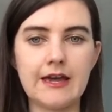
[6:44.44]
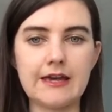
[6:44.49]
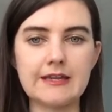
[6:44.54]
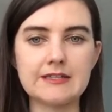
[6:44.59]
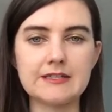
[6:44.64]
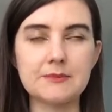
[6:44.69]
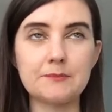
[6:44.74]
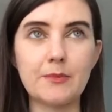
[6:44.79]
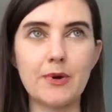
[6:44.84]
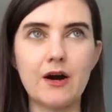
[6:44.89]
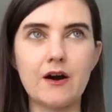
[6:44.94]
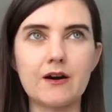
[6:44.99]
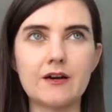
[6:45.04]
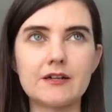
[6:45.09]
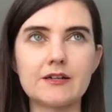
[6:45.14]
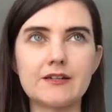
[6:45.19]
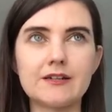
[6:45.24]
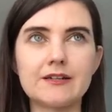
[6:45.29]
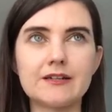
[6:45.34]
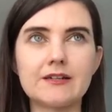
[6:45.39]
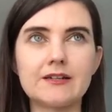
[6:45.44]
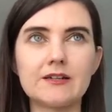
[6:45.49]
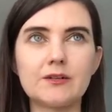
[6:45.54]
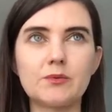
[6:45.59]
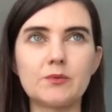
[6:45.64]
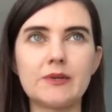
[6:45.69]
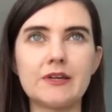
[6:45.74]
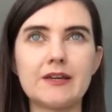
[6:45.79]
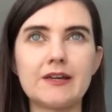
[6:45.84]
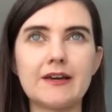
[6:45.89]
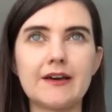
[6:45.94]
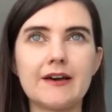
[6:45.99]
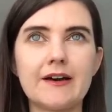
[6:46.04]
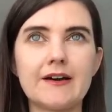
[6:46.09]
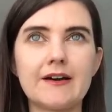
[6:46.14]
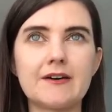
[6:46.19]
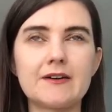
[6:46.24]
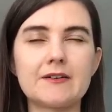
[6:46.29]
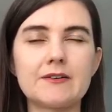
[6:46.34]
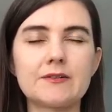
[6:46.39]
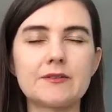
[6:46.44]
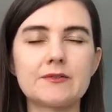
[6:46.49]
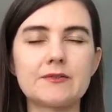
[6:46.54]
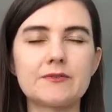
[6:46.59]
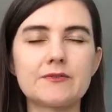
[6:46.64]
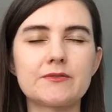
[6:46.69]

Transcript: And parallel we have